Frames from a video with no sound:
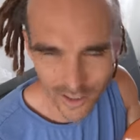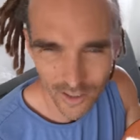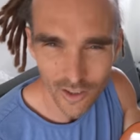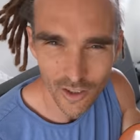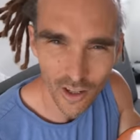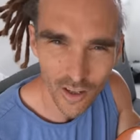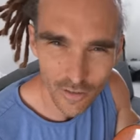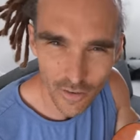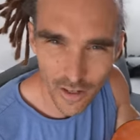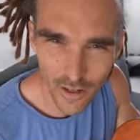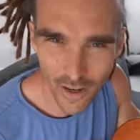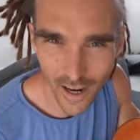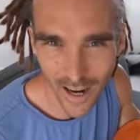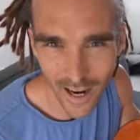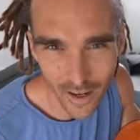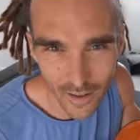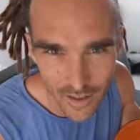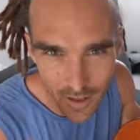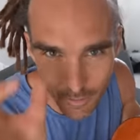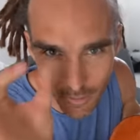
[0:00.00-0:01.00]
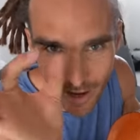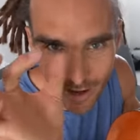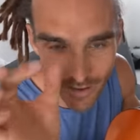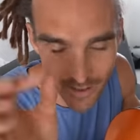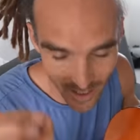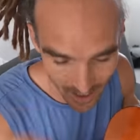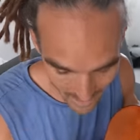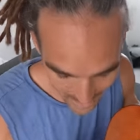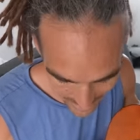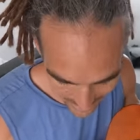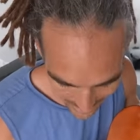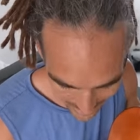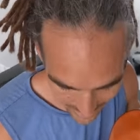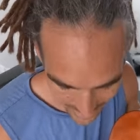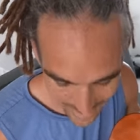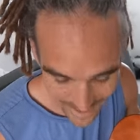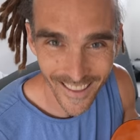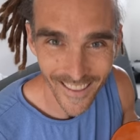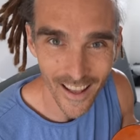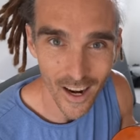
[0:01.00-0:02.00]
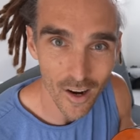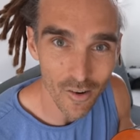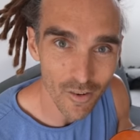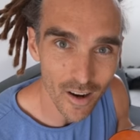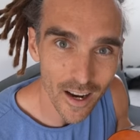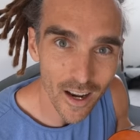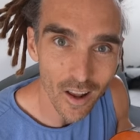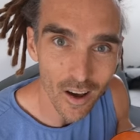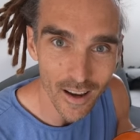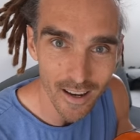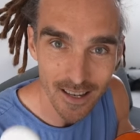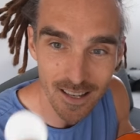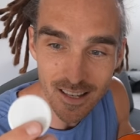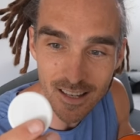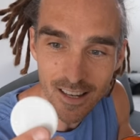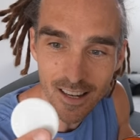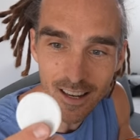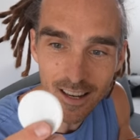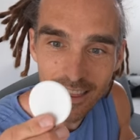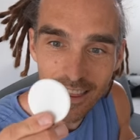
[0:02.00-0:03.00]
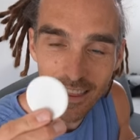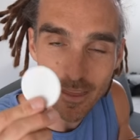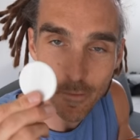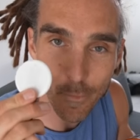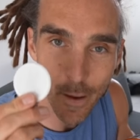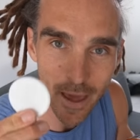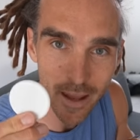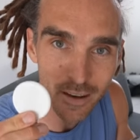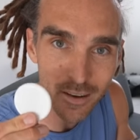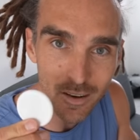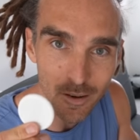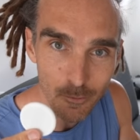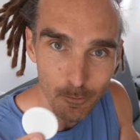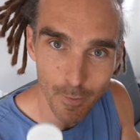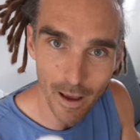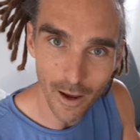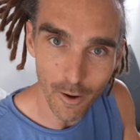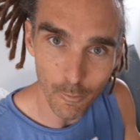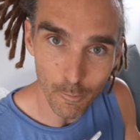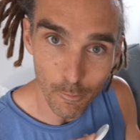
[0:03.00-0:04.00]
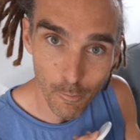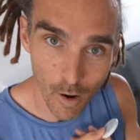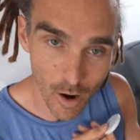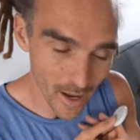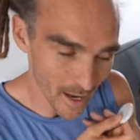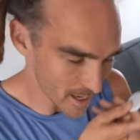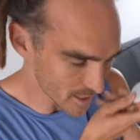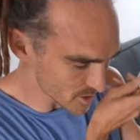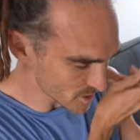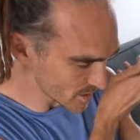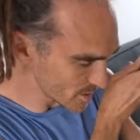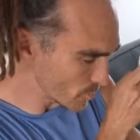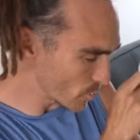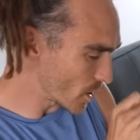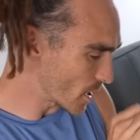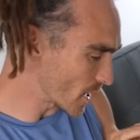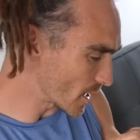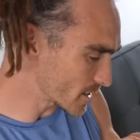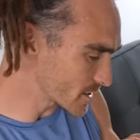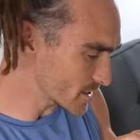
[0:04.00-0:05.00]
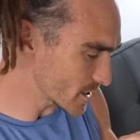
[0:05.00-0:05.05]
I was trying to figure out how to mount it in there. Then I realized that the pendant mount might actually work.